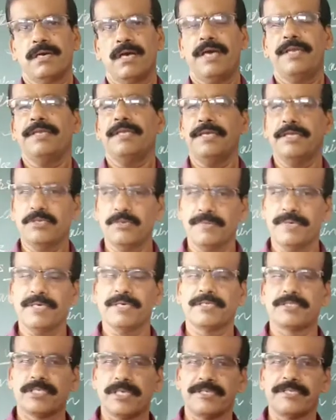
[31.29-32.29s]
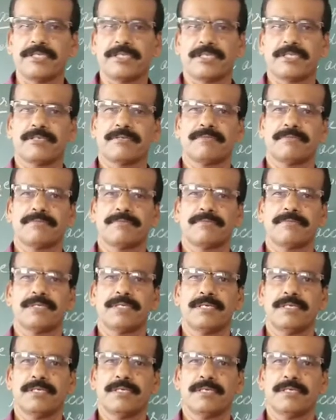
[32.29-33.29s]
and it may result
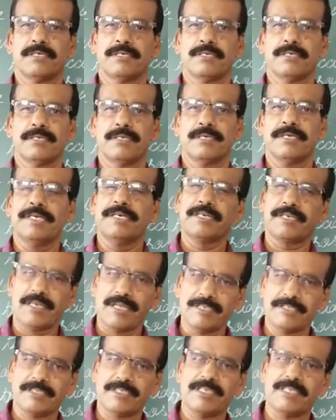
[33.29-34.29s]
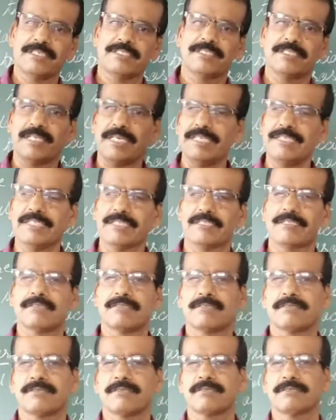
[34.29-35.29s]
in drastic changes
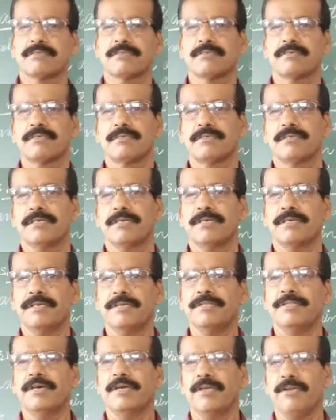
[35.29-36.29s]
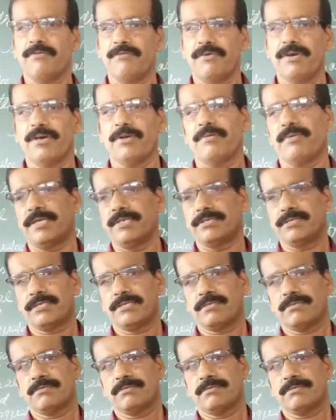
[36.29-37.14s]
in the environment.